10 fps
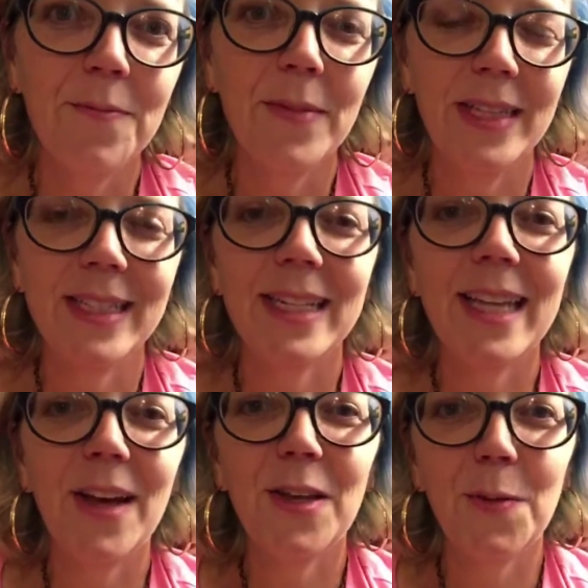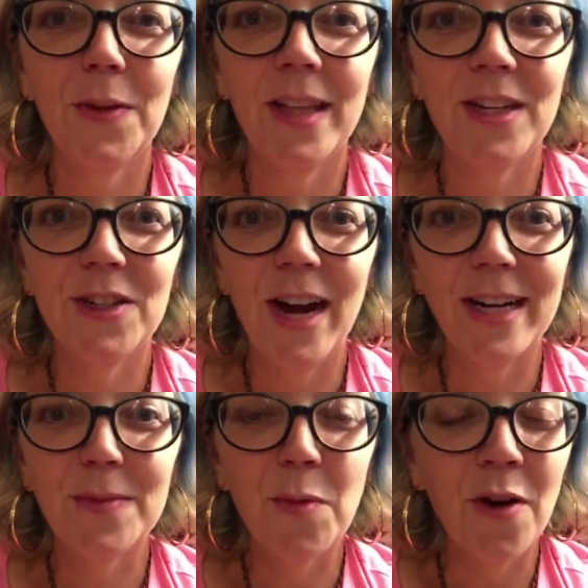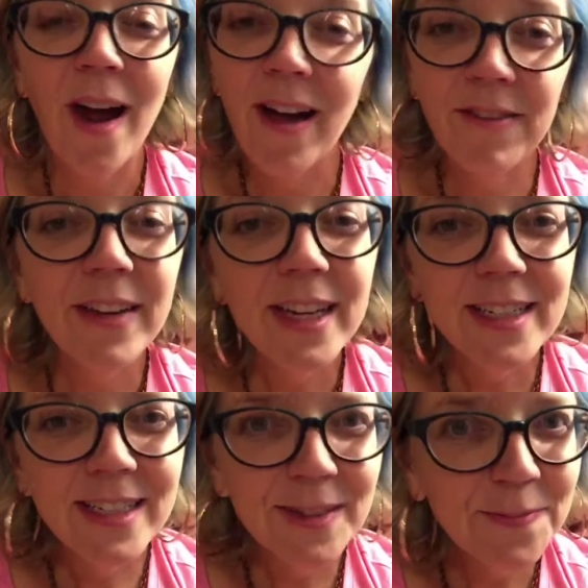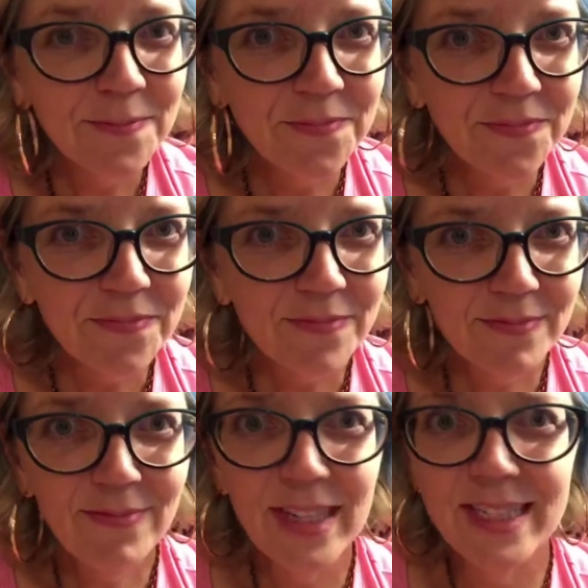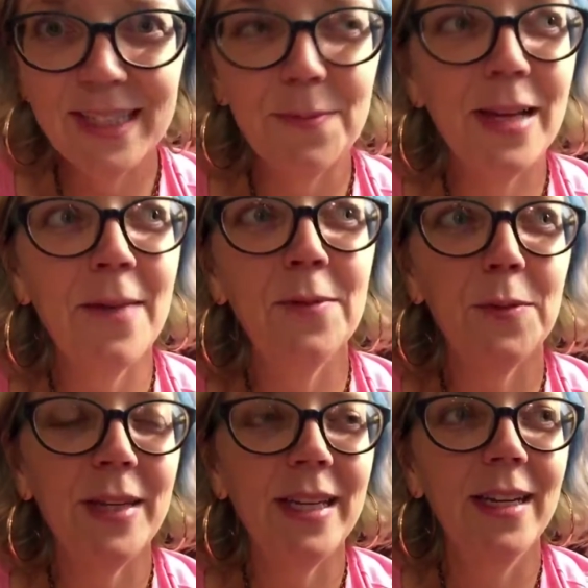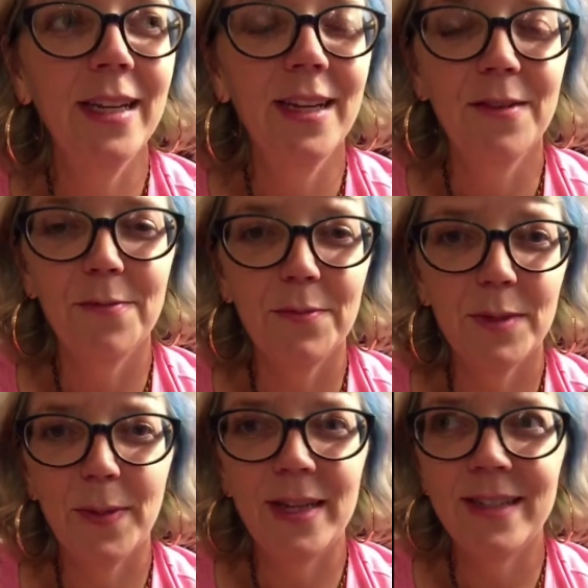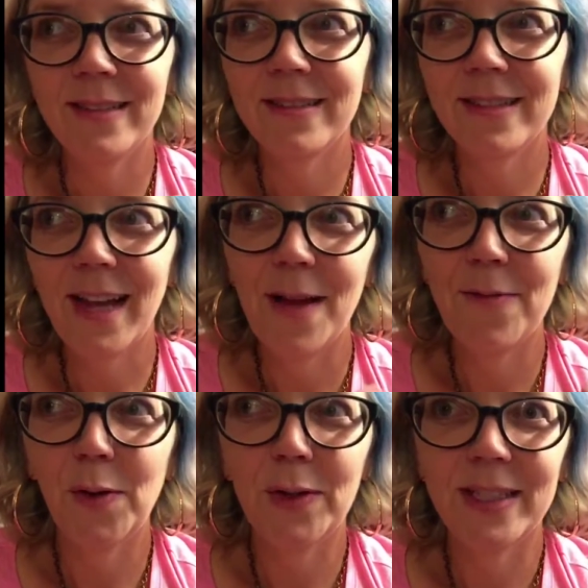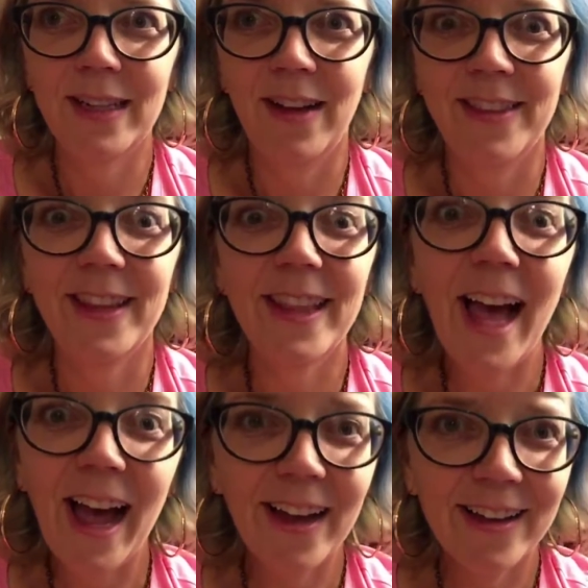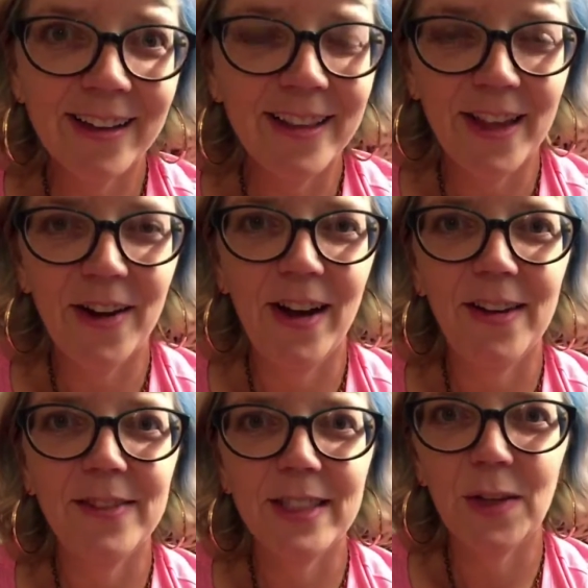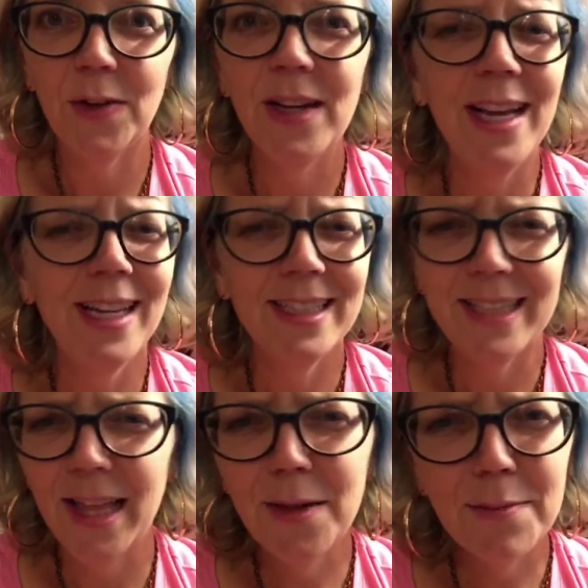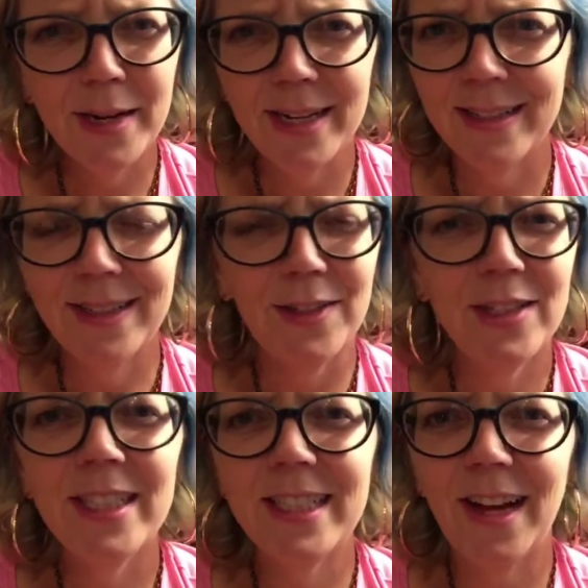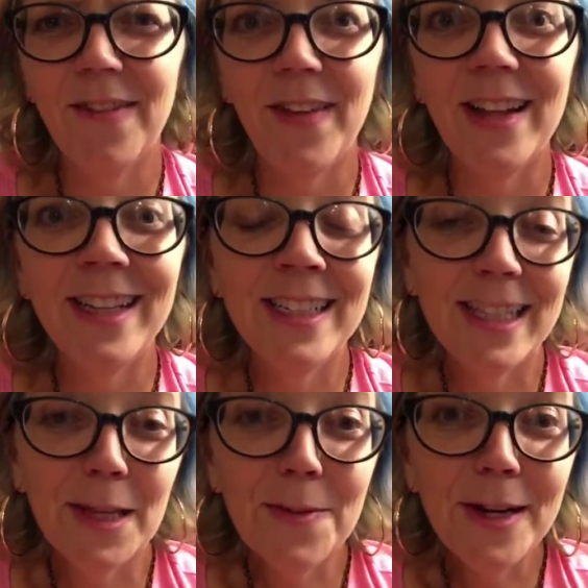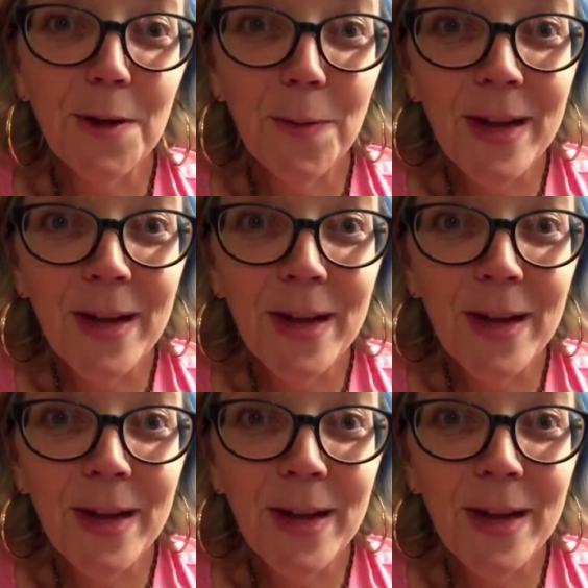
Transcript: because that's how you will then attract more of it. And sometimes we spend time focusing on the lack thereof. So celebrate the good stuff, and then celebrate your